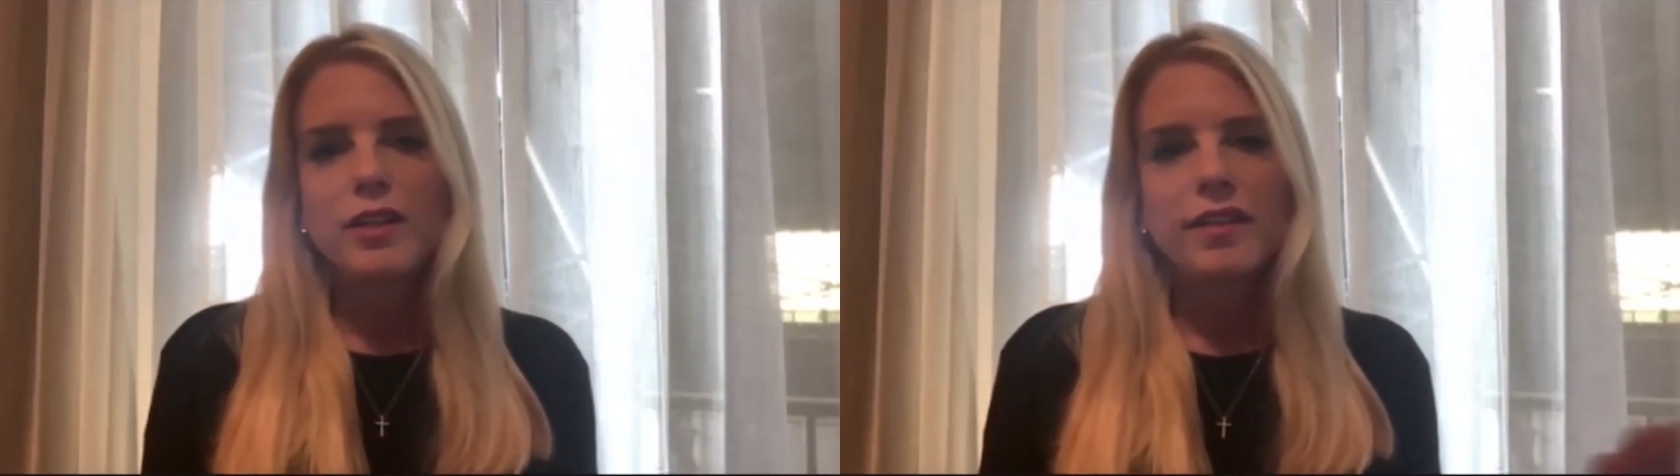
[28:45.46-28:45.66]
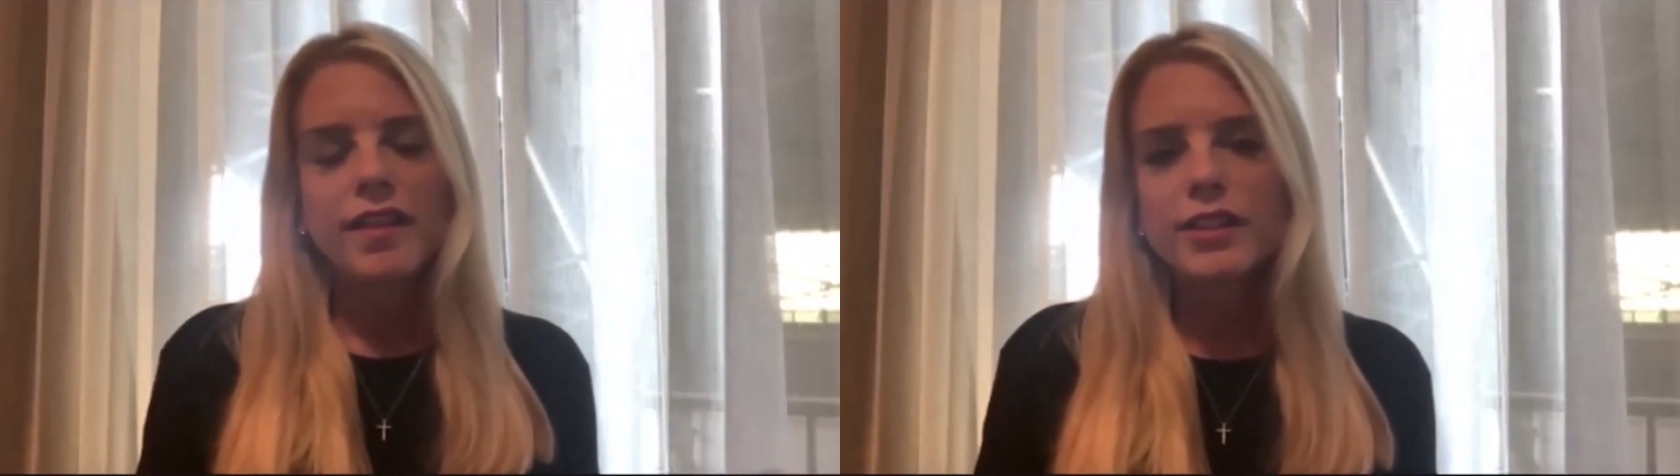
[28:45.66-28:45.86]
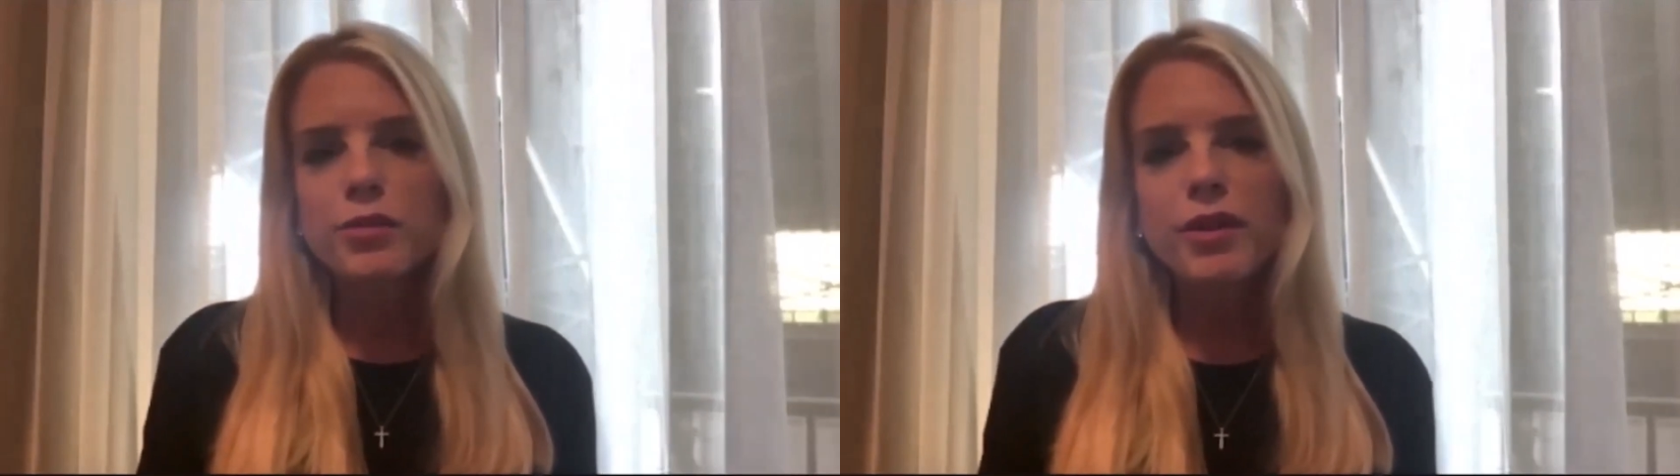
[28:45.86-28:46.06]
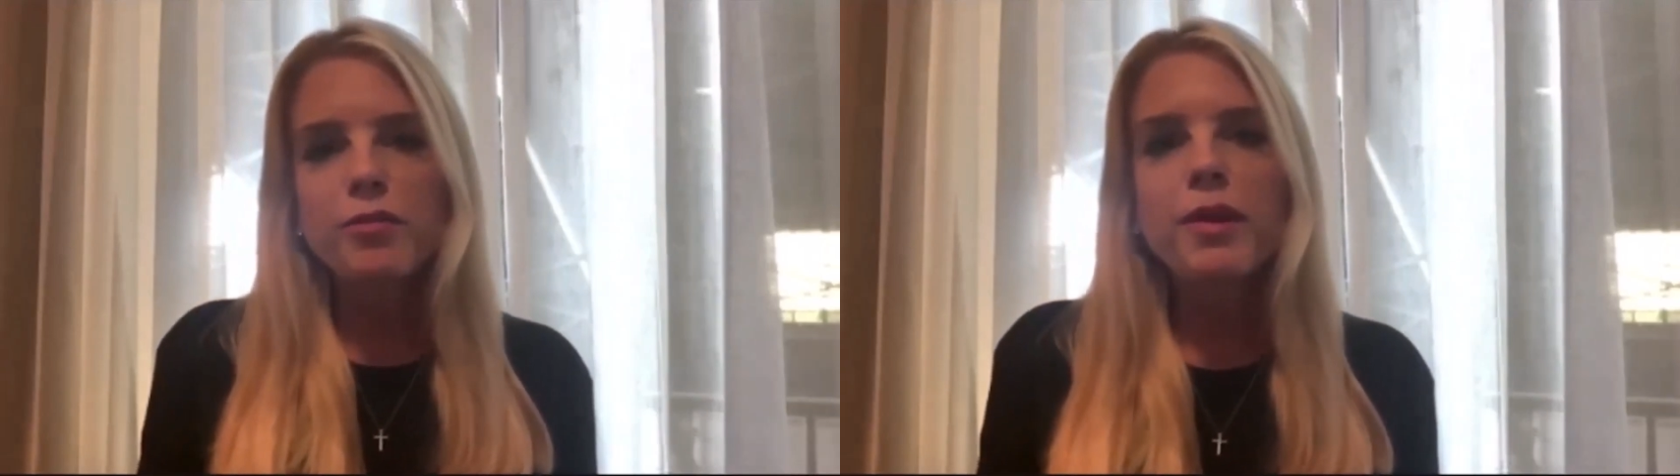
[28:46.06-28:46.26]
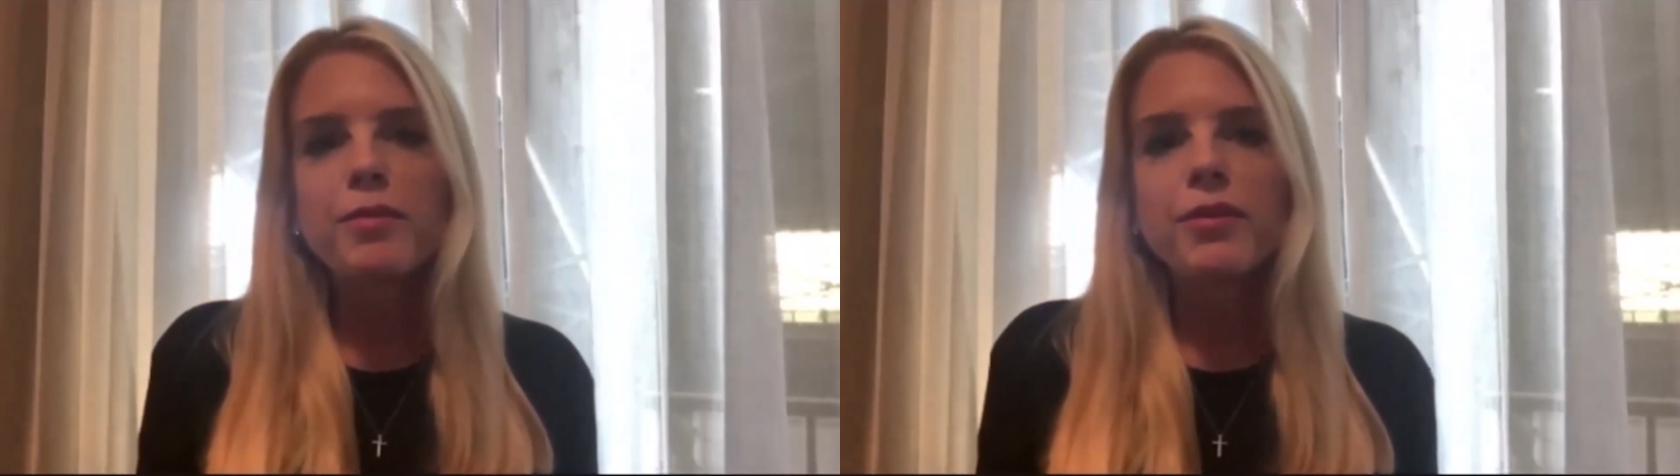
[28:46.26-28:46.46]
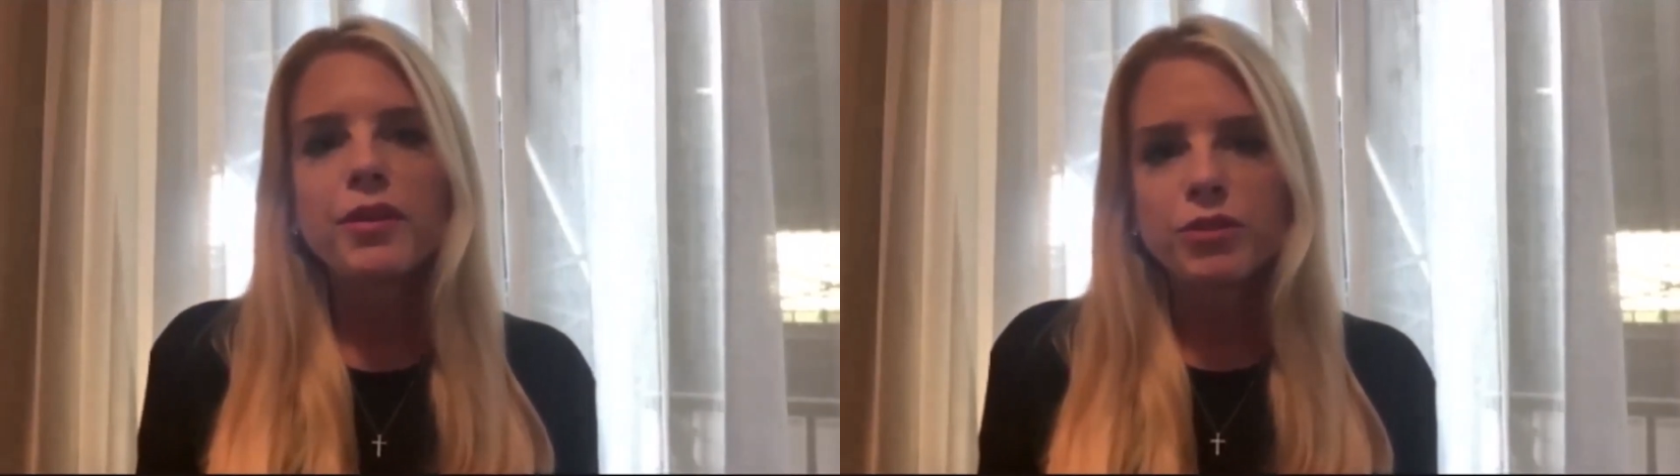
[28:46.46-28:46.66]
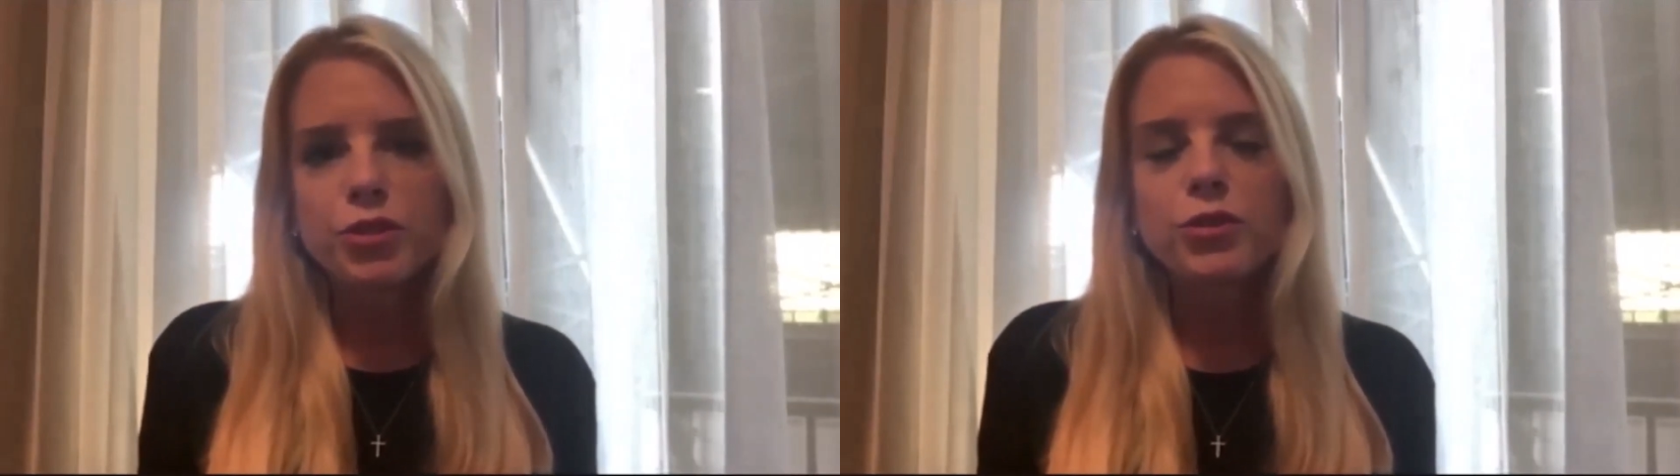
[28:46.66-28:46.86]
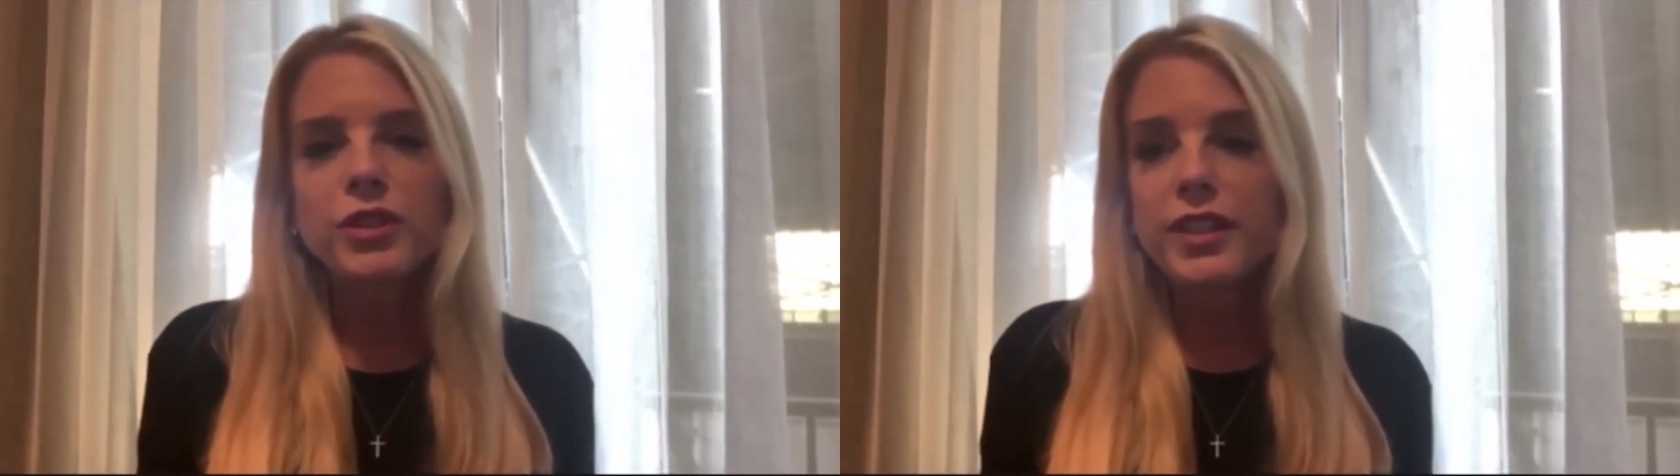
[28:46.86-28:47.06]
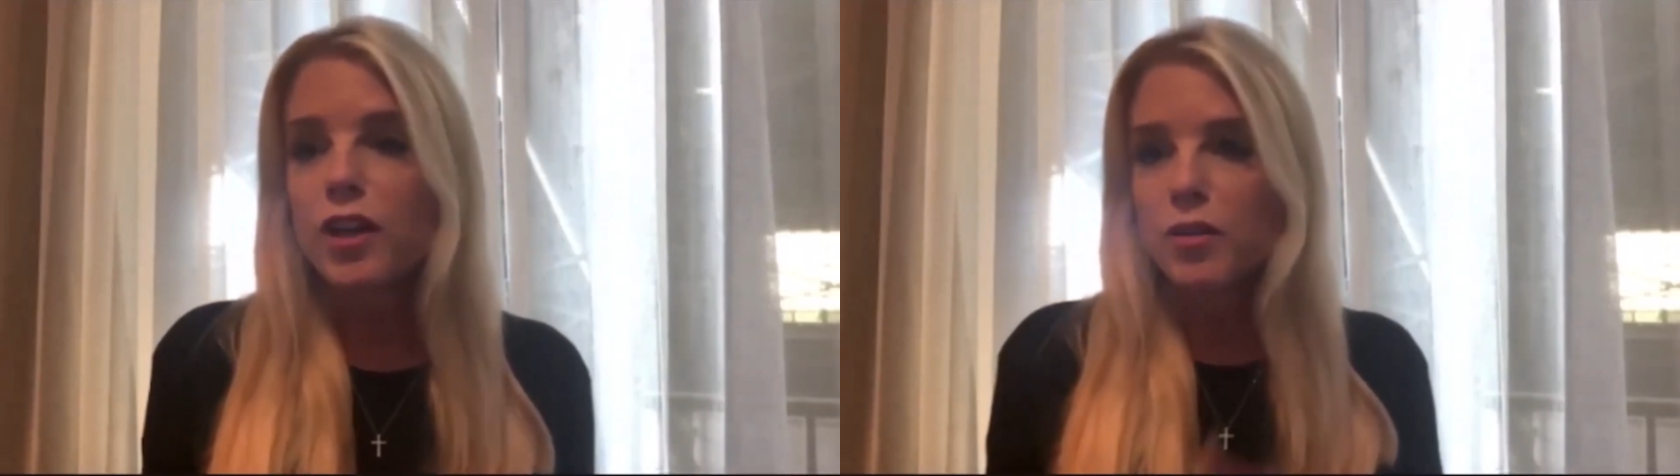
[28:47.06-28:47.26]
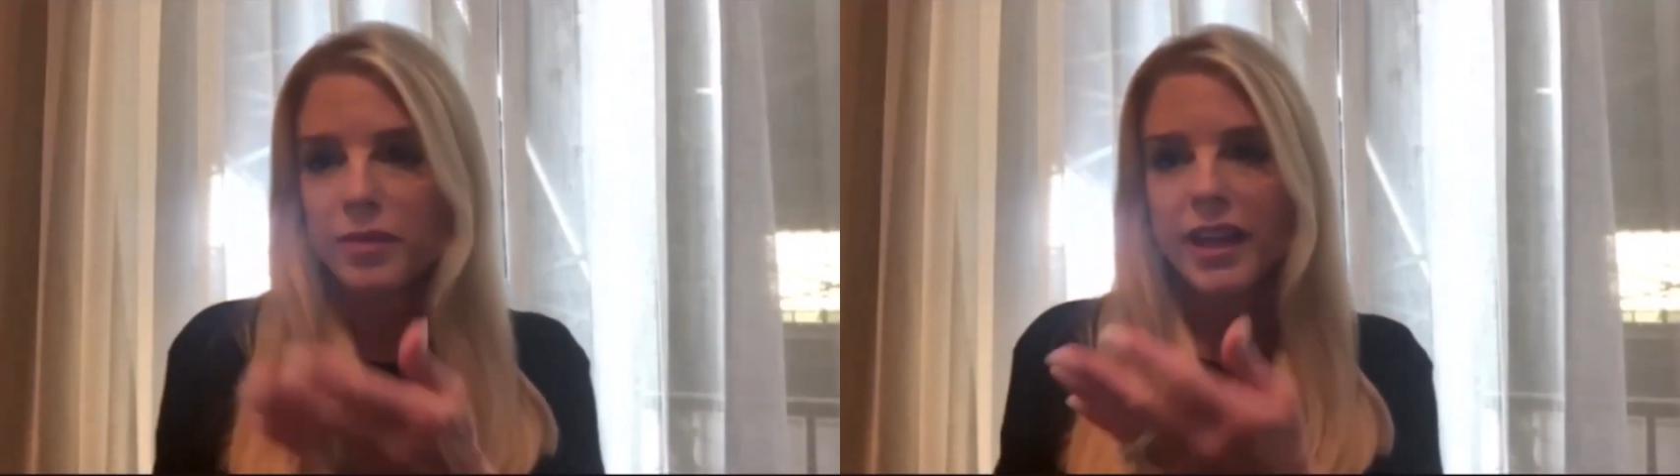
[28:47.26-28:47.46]
That's why the people that truly know
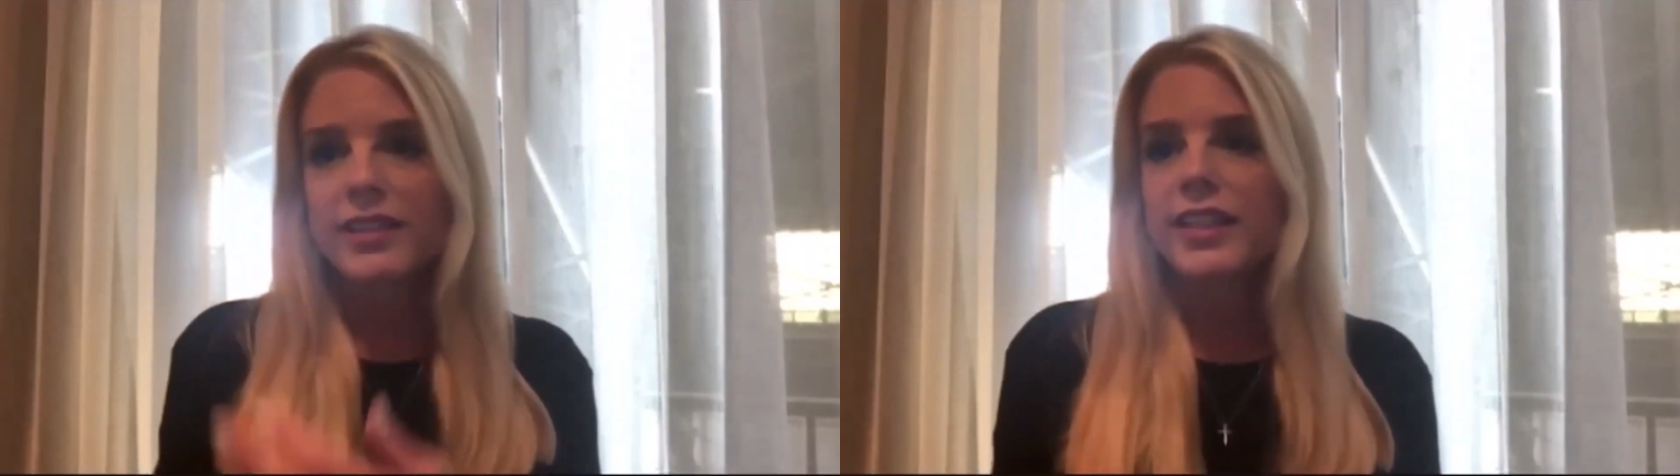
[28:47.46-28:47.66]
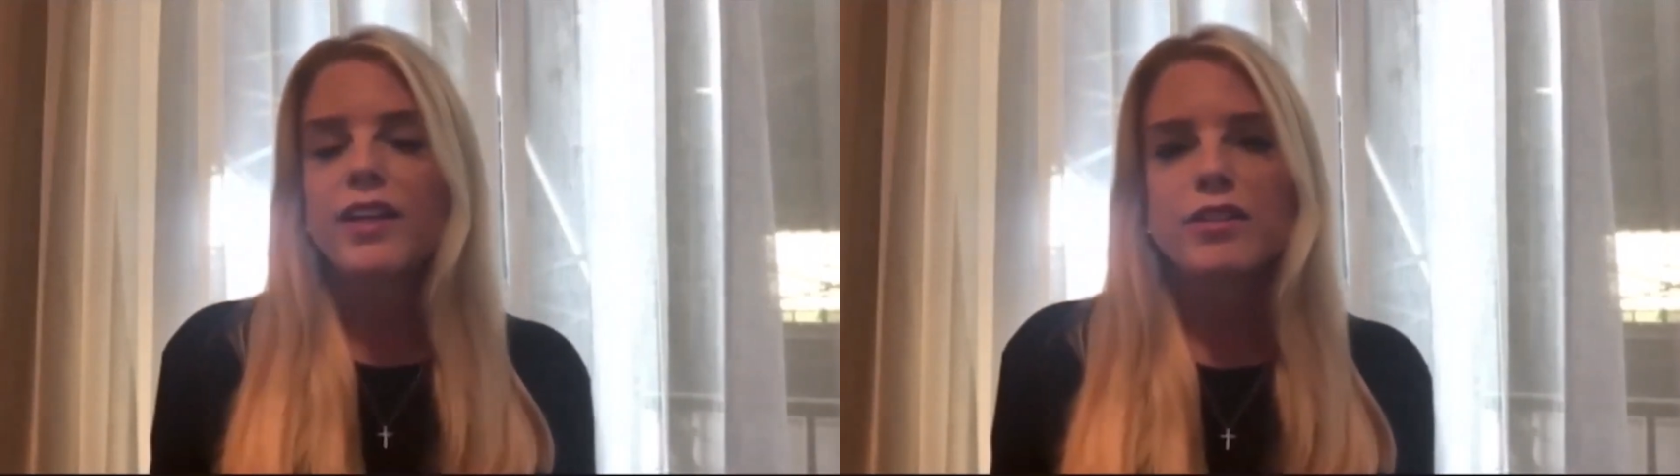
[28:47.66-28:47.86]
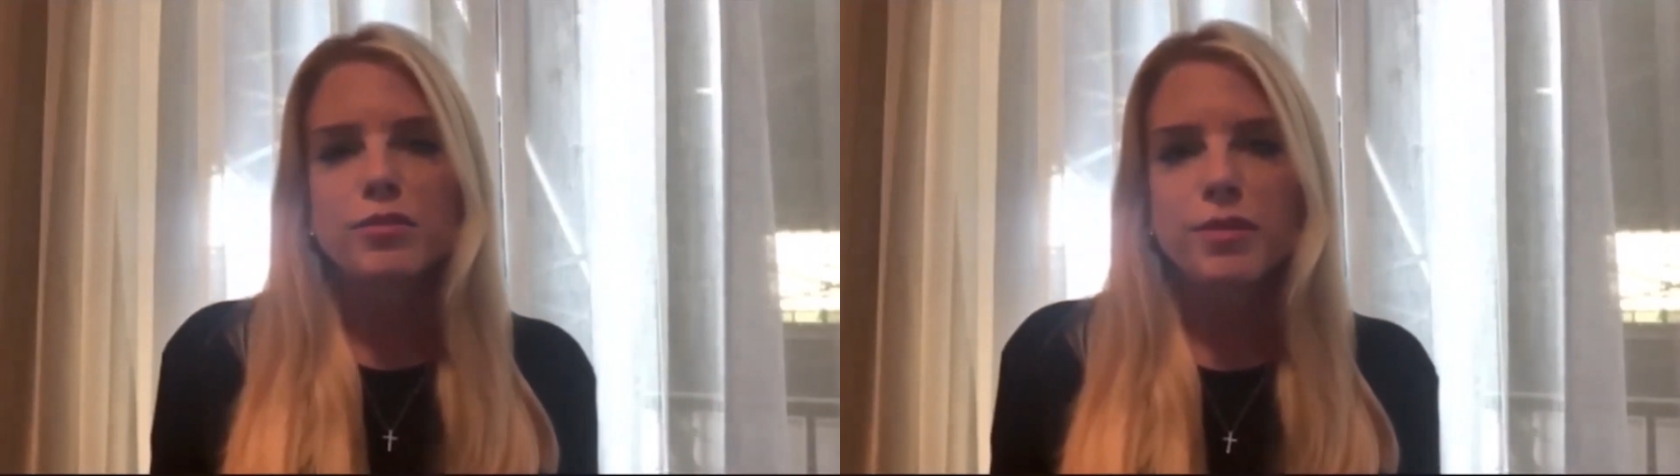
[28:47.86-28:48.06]
him, Kelly knows him.